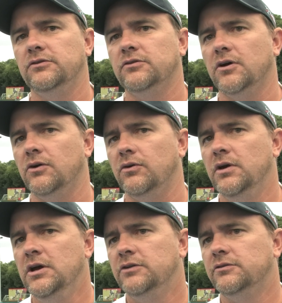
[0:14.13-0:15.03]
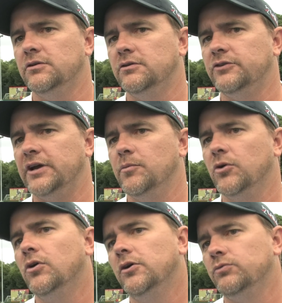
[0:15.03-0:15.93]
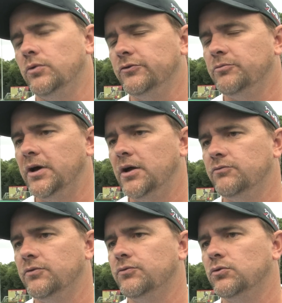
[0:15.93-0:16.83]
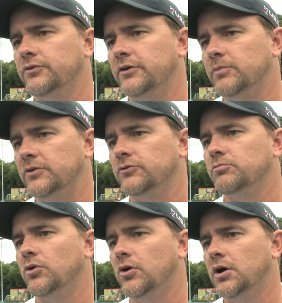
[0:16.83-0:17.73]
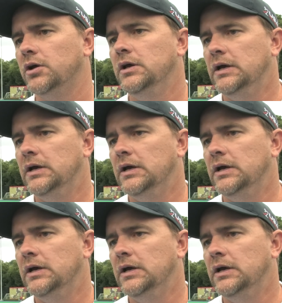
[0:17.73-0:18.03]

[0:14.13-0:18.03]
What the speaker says: So to come across, we were in Spain for 4 test matches prior,